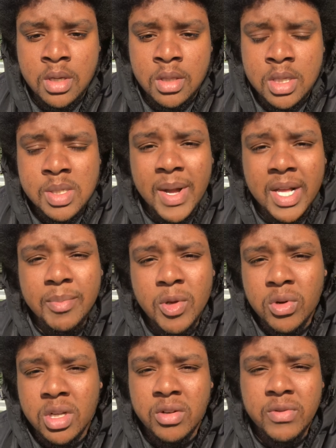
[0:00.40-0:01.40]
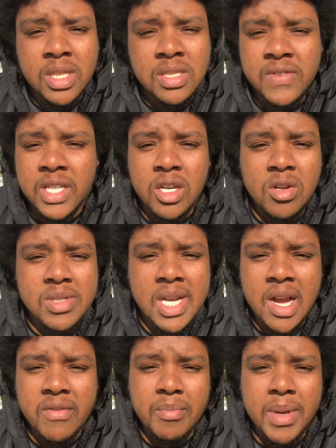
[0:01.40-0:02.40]
This is about to be one of the realest videos
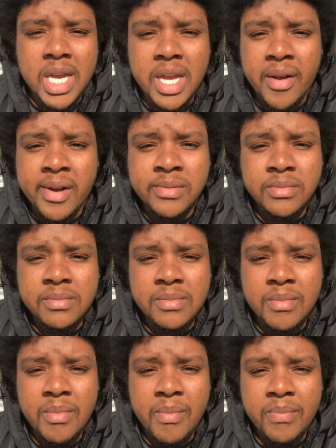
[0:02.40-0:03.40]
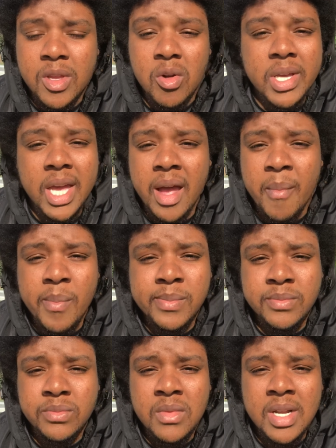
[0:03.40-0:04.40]
I ever made. No cap.
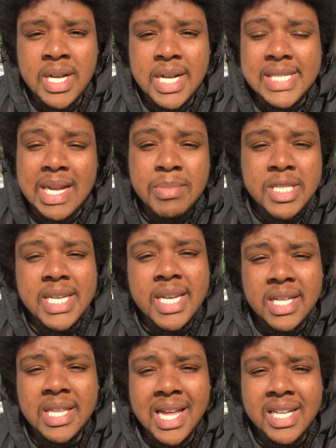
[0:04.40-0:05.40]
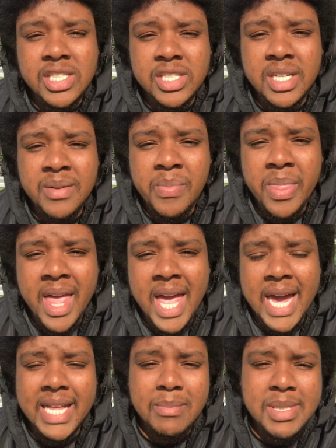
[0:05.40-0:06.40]
Because I'm seeing a lot of shit,
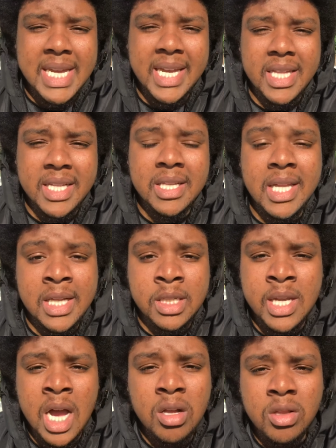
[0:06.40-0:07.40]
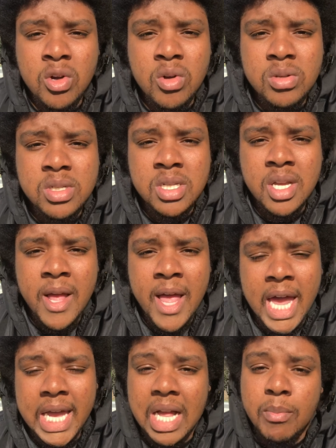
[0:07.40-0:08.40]
and I'm taking in a lot of downloads.
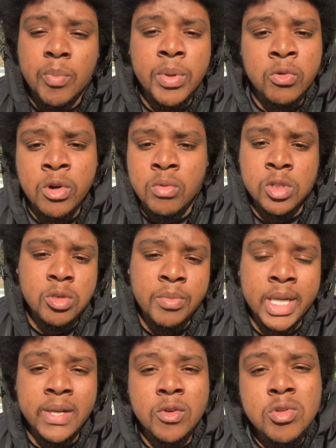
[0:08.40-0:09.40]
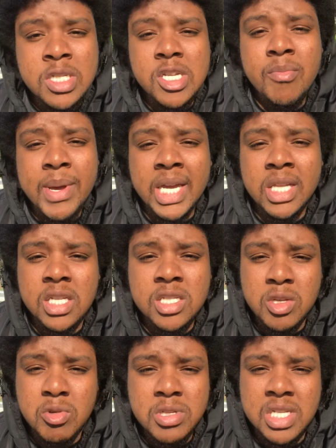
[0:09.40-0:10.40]
And I'm going to be real with you, man. If you still making
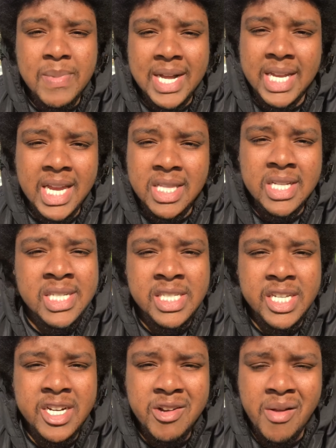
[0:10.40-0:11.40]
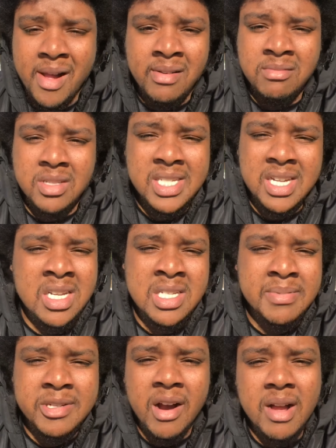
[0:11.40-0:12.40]
excuses by the end of this year, just
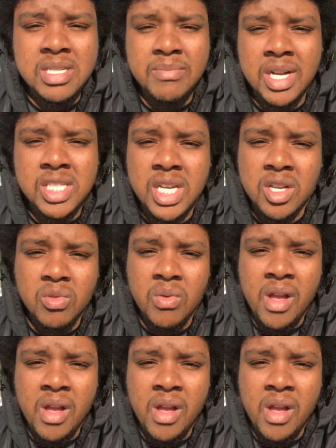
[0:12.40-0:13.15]
unsubscribe to my channel.